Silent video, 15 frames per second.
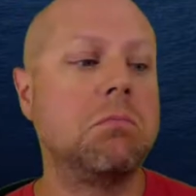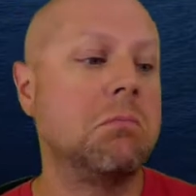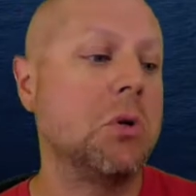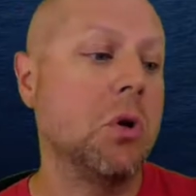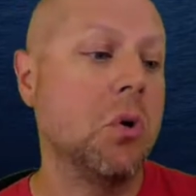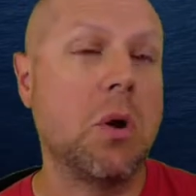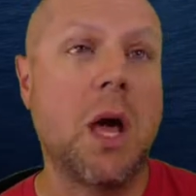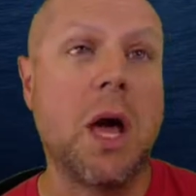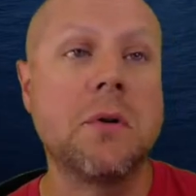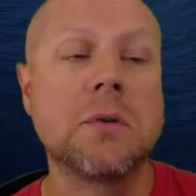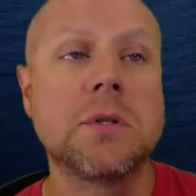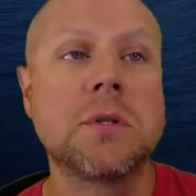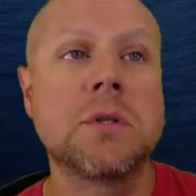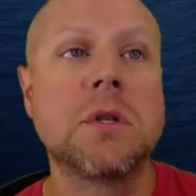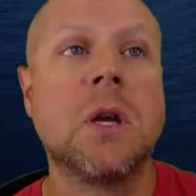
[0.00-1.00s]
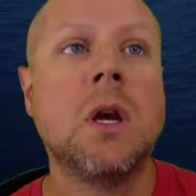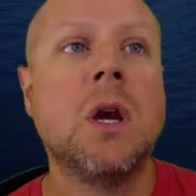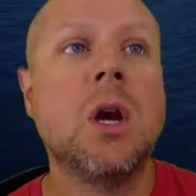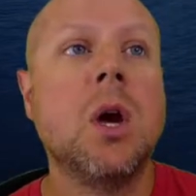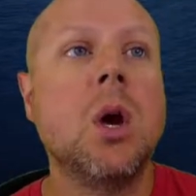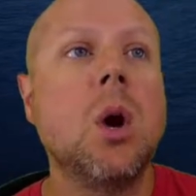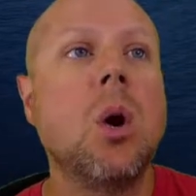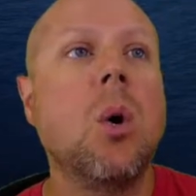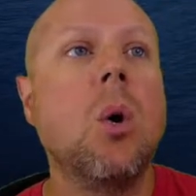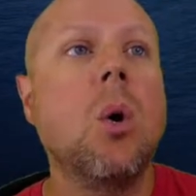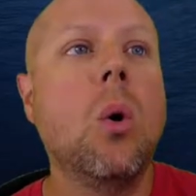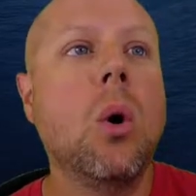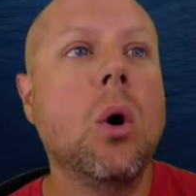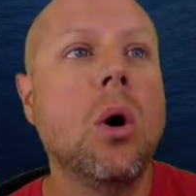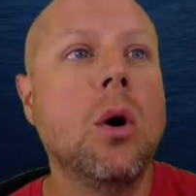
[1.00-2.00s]
your own house,
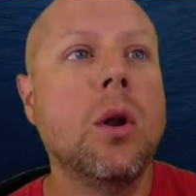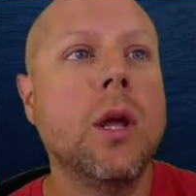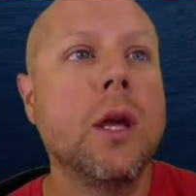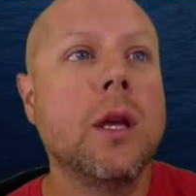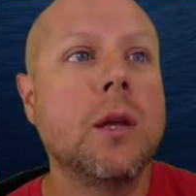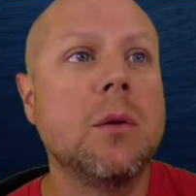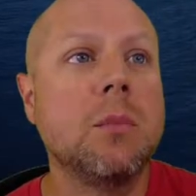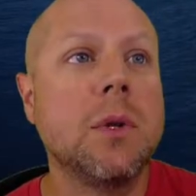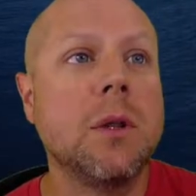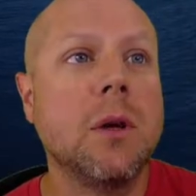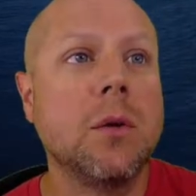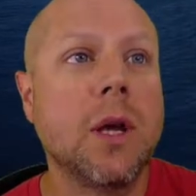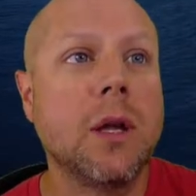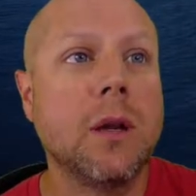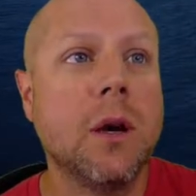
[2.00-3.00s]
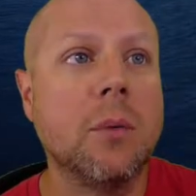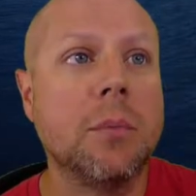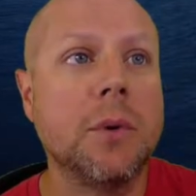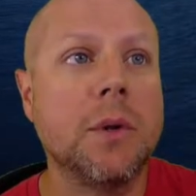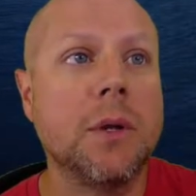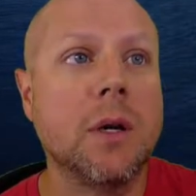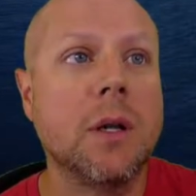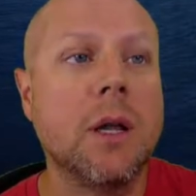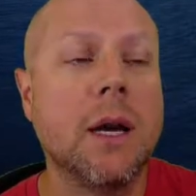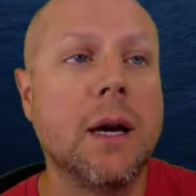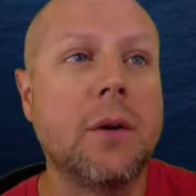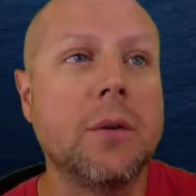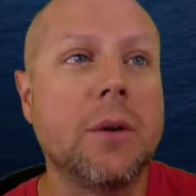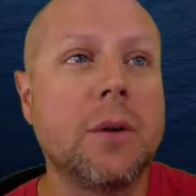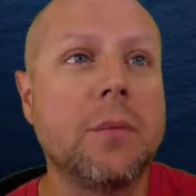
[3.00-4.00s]
or it can be located up in the
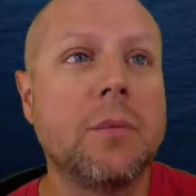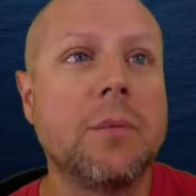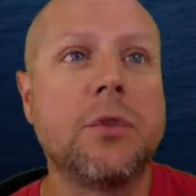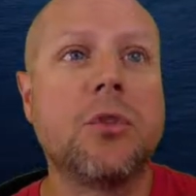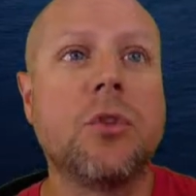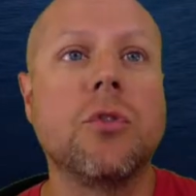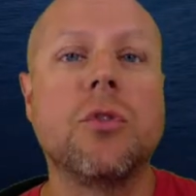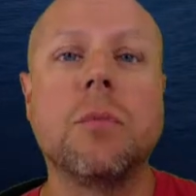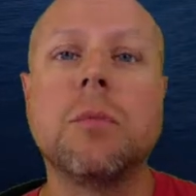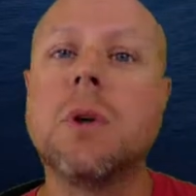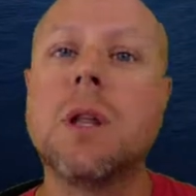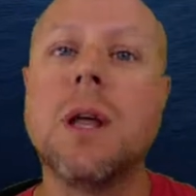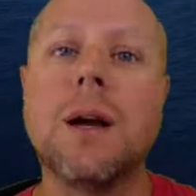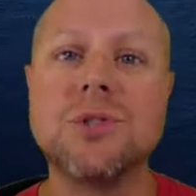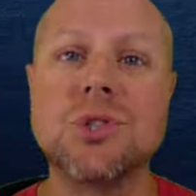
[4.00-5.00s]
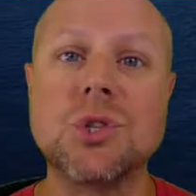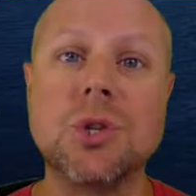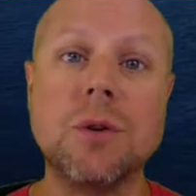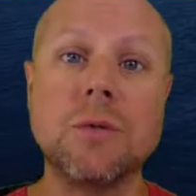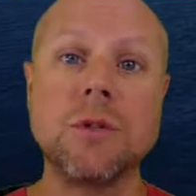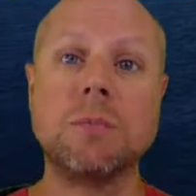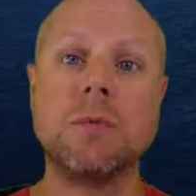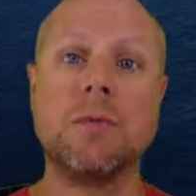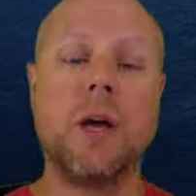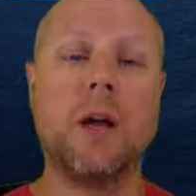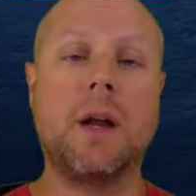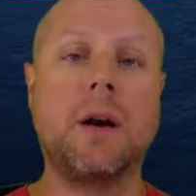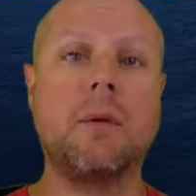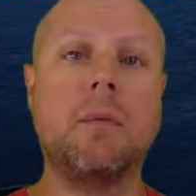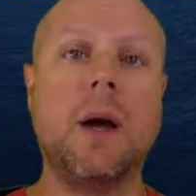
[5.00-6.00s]
cloud. So some cloud service
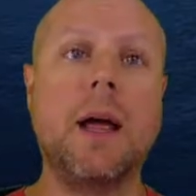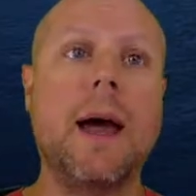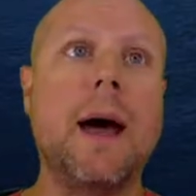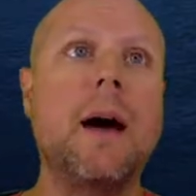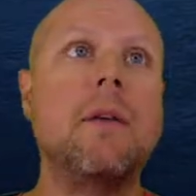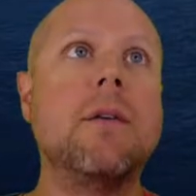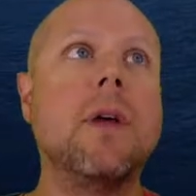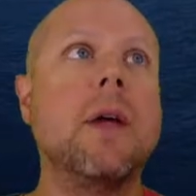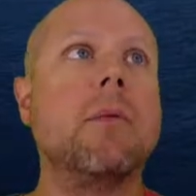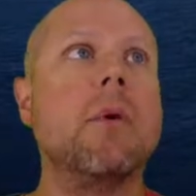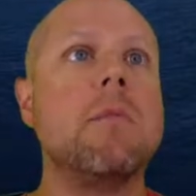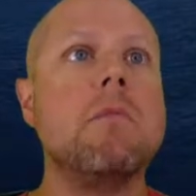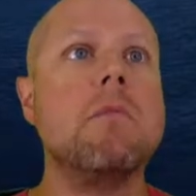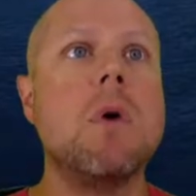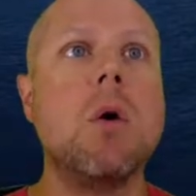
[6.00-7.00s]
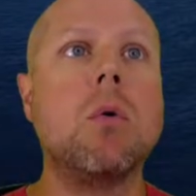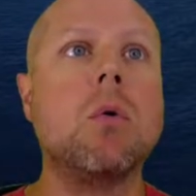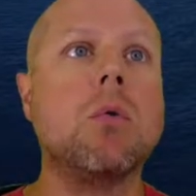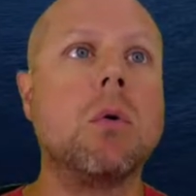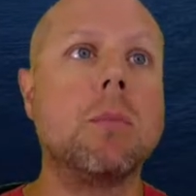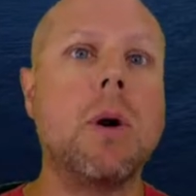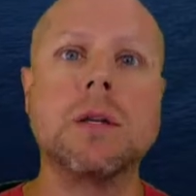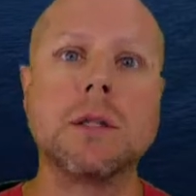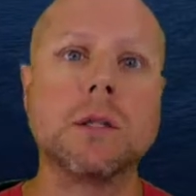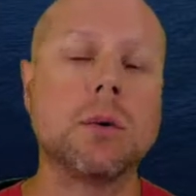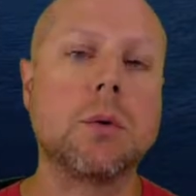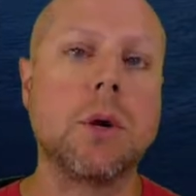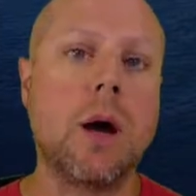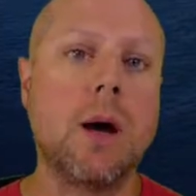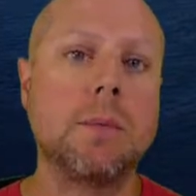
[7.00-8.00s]
provider might have a remote
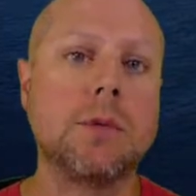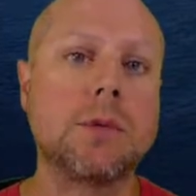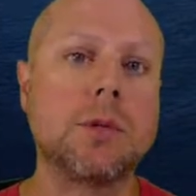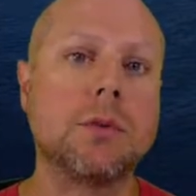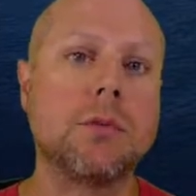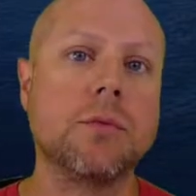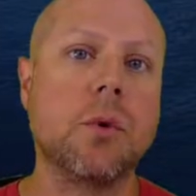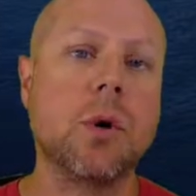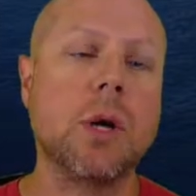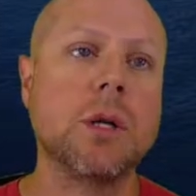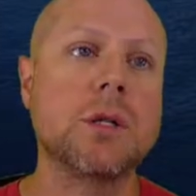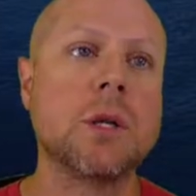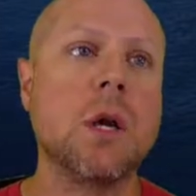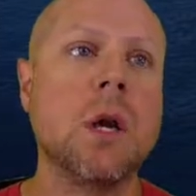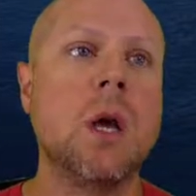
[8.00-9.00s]
repository option for us,